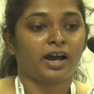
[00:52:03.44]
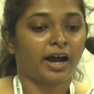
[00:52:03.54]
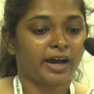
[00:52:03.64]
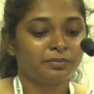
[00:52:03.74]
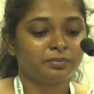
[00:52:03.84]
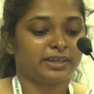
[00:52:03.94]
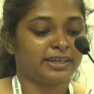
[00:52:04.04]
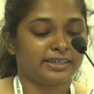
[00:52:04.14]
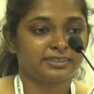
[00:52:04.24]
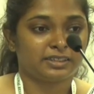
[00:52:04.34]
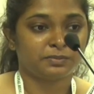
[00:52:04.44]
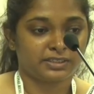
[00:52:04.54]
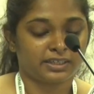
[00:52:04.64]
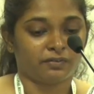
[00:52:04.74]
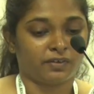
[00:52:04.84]
I am E.S.M.
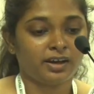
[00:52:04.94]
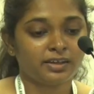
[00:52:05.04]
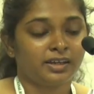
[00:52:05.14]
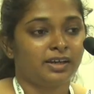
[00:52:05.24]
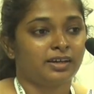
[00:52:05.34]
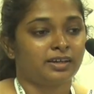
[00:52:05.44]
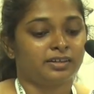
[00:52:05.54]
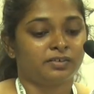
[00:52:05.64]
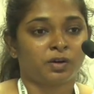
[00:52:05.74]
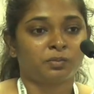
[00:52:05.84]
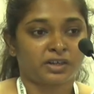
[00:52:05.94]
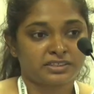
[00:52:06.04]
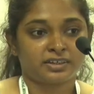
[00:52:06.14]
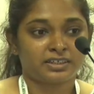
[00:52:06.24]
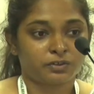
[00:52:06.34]
Silva from
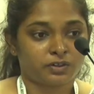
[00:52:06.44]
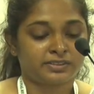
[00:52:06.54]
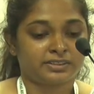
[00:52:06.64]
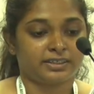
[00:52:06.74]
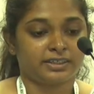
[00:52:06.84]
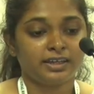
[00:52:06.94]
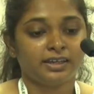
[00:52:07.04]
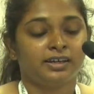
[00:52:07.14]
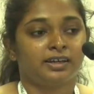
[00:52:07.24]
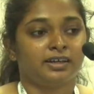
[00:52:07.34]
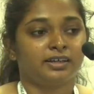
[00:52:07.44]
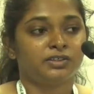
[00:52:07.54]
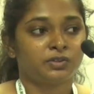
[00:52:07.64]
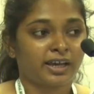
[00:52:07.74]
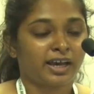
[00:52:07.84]
Rajaratnam University.
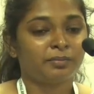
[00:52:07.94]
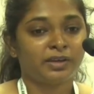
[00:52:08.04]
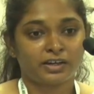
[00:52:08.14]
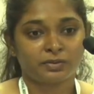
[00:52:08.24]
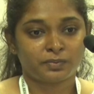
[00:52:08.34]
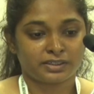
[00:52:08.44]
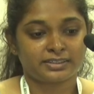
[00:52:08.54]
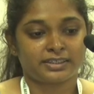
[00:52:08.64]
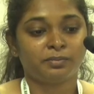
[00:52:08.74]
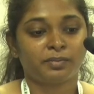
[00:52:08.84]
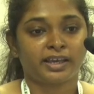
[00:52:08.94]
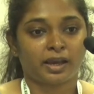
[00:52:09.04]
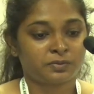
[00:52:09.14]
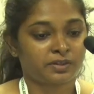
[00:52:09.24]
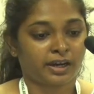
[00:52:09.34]
Today I am here to present my
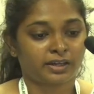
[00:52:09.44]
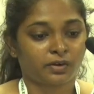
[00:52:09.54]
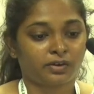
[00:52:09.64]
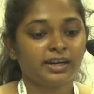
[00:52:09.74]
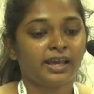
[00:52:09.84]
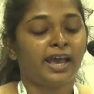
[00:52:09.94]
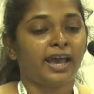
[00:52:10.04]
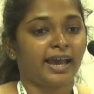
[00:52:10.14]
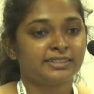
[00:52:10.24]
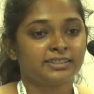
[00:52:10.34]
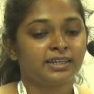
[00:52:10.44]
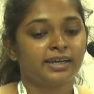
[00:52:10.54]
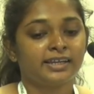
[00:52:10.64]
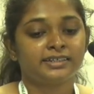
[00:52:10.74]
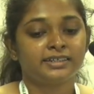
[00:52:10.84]
abstract on
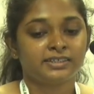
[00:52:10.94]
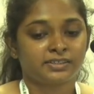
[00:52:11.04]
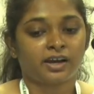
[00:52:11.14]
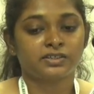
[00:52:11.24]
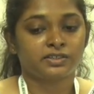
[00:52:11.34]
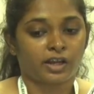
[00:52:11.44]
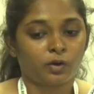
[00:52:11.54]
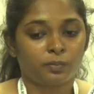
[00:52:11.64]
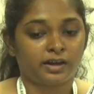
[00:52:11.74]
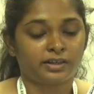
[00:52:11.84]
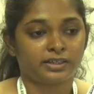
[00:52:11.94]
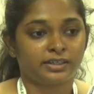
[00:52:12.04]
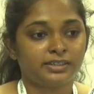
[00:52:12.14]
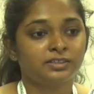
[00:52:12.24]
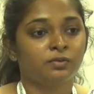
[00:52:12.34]
acetylated starch
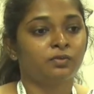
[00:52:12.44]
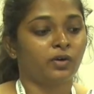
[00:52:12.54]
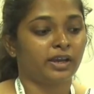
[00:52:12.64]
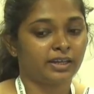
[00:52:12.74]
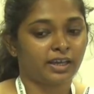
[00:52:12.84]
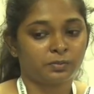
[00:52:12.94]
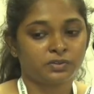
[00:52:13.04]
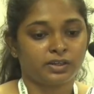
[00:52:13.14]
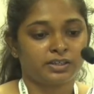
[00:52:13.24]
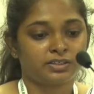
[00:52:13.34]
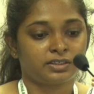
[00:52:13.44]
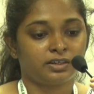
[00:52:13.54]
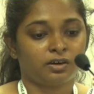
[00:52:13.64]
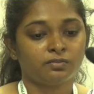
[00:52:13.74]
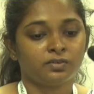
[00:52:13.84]
nanoparticles for encapsulation
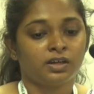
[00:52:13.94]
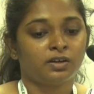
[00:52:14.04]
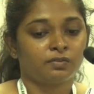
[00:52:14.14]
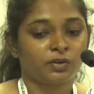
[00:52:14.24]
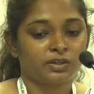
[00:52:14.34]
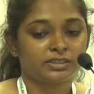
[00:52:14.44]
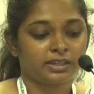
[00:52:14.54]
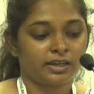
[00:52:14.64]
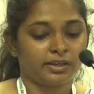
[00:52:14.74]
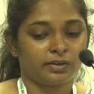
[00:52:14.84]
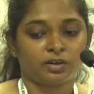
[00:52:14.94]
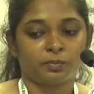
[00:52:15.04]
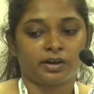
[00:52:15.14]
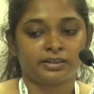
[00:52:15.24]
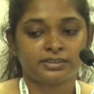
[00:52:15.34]
of fluidia
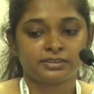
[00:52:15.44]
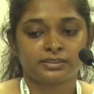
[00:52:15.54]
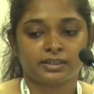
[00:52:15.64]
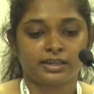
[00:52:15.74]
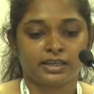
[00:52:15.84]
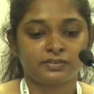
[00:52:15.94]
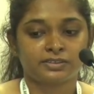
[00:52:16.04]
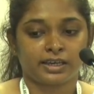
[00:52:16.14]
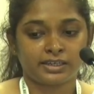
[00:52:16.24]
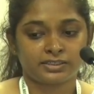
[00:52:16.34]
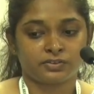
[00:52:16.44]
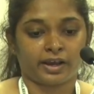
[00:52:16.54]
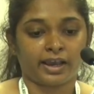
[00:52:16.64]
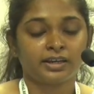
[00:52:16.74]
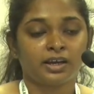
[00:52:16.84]
leucopyrus leaves
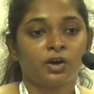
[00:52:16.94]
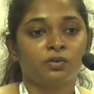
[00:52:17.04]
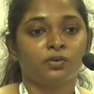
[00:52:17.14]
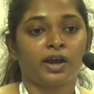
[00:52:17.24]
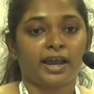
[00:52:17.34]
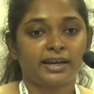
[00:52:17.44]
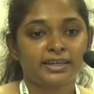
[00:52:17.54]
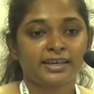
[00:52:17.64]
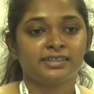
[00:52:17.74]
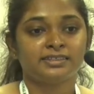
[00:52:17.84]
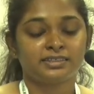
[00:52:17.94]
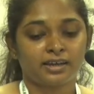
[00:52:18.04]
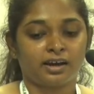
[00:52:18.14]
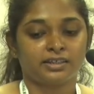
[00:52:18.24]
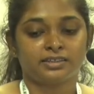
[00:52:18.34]
extract for anti-cancer
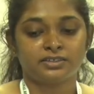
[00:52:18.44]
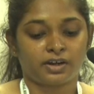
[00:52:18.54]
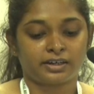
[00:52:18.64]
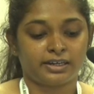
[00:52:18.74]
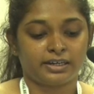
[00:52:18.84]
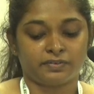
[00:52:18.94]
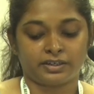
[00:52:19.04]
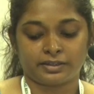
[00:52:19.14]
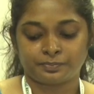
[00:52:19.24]
targeted drug delivery.